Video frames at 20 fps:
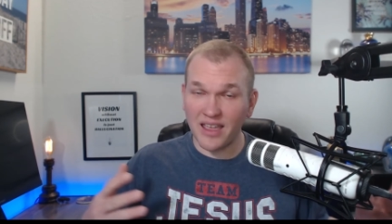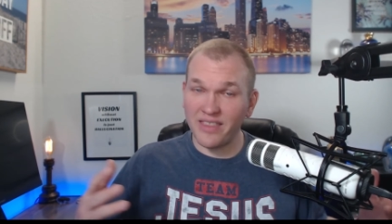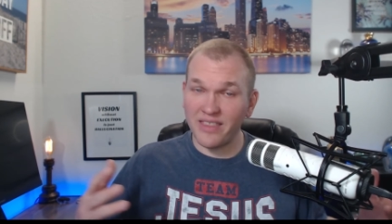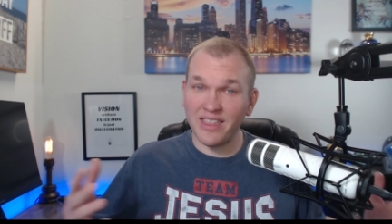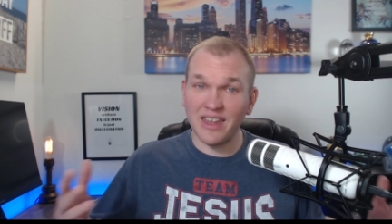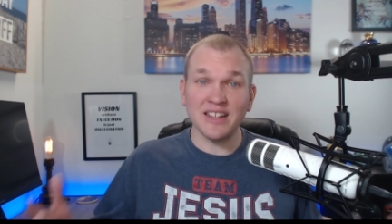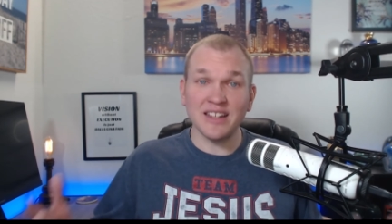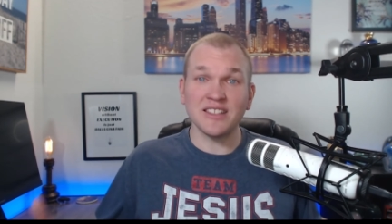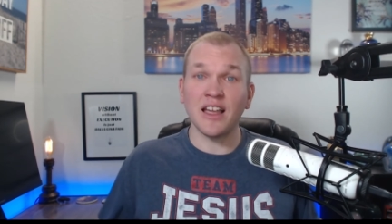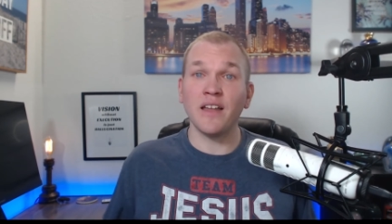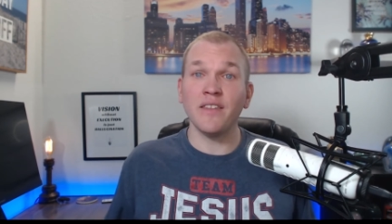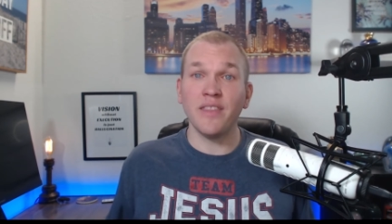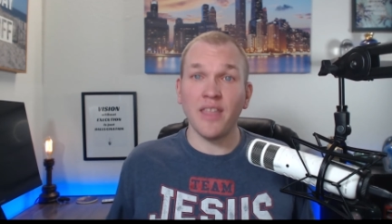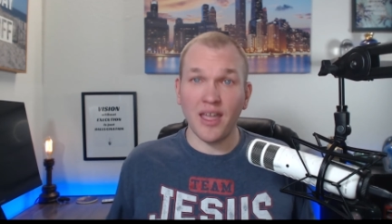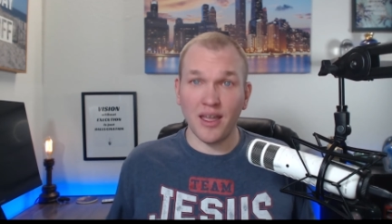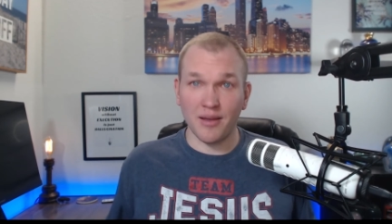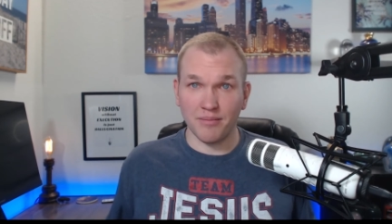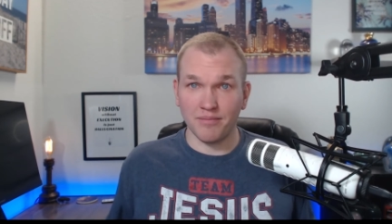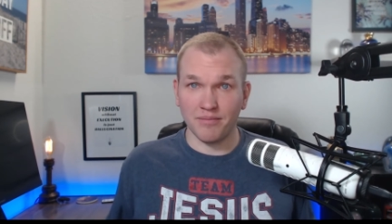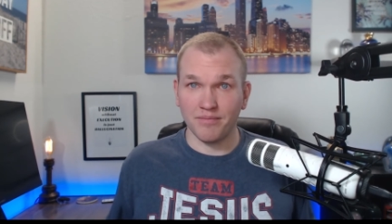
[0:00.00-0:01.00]
it's on
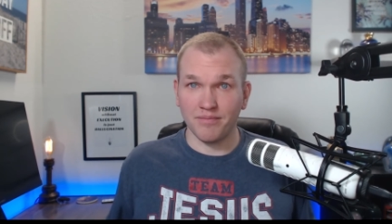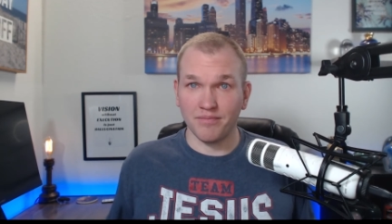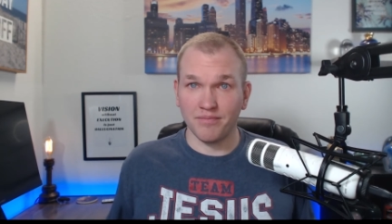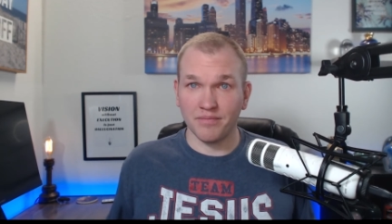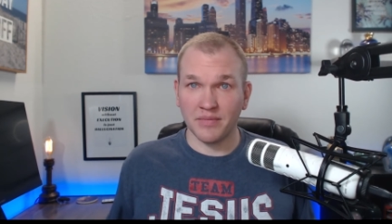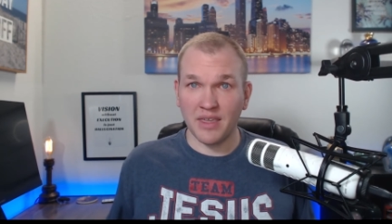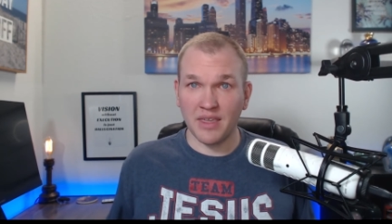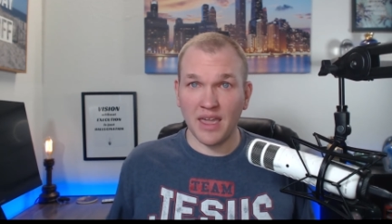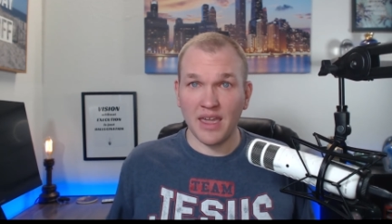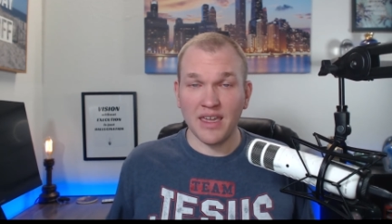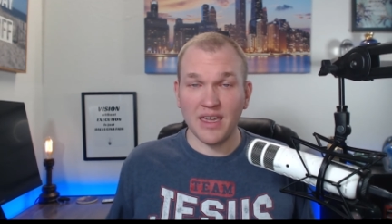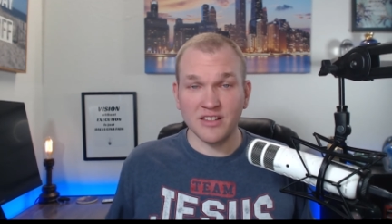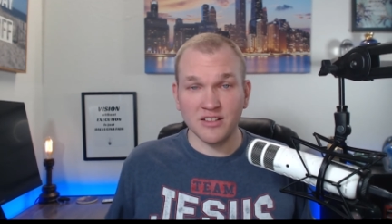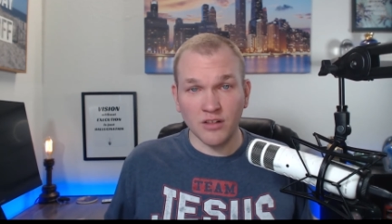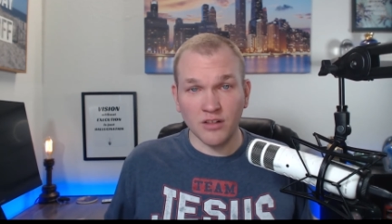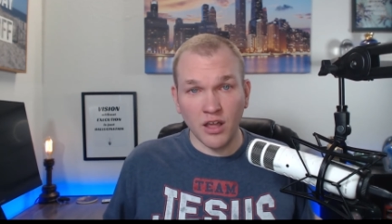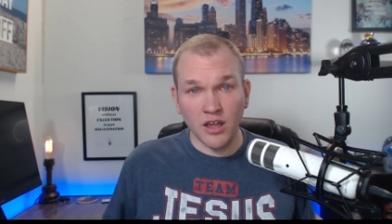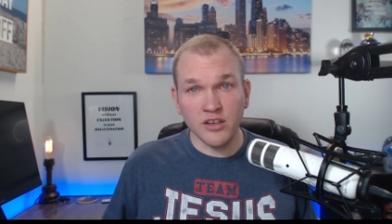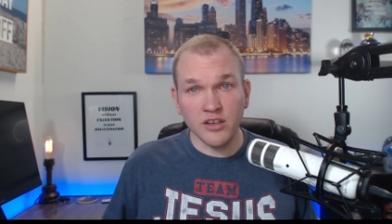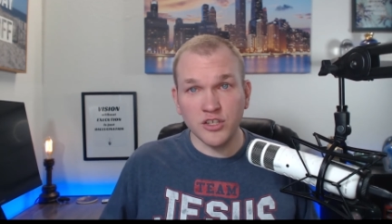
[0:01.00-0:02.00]
them. Okay, as
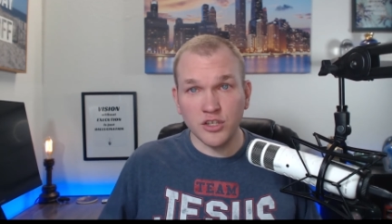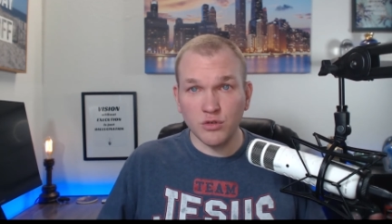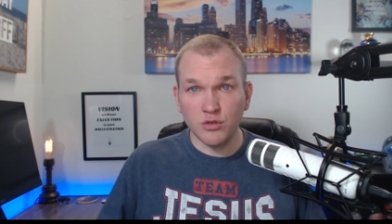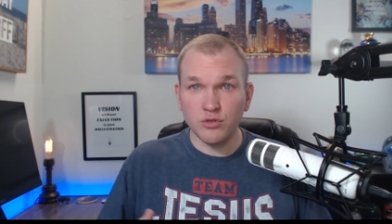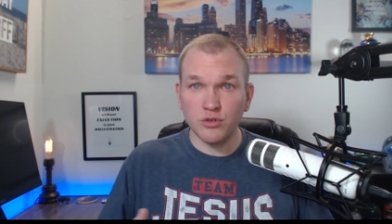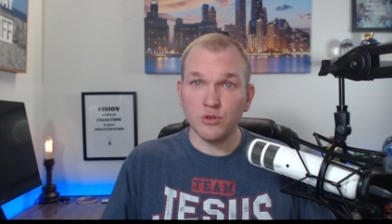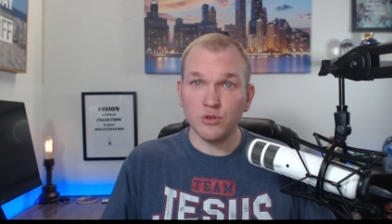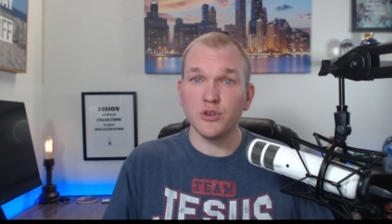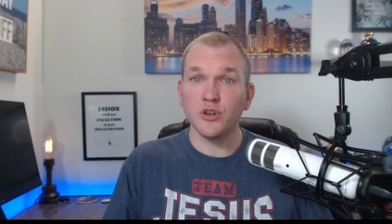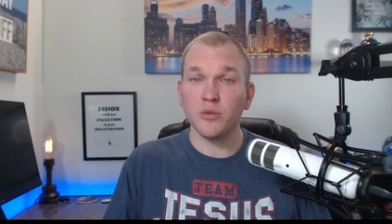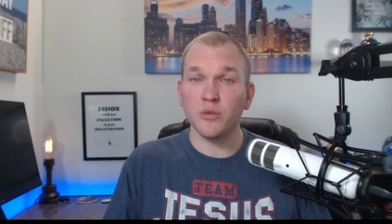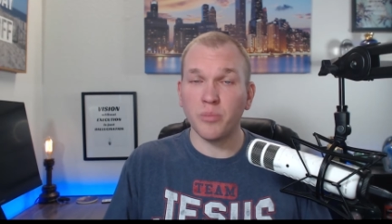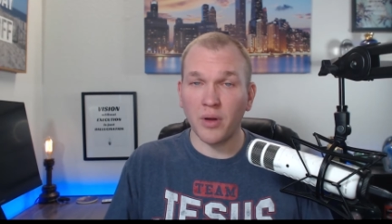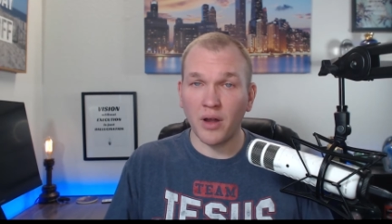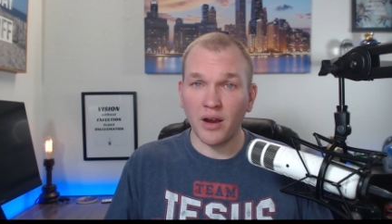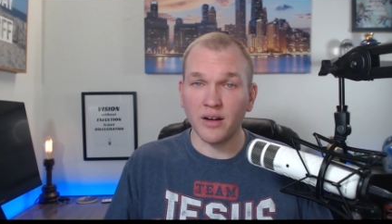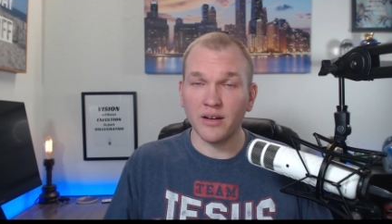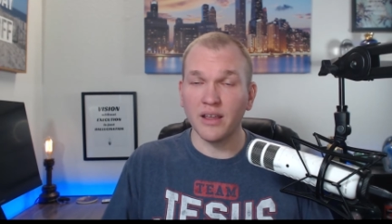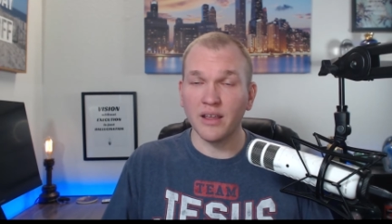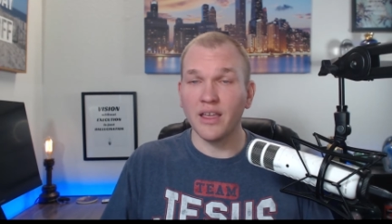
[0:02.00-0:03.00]
long as you do your
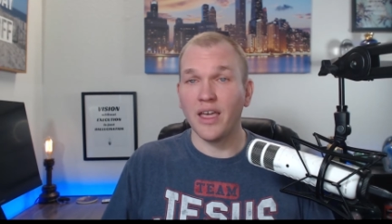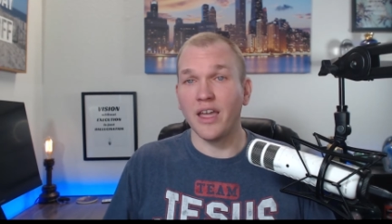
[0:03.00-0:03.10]
part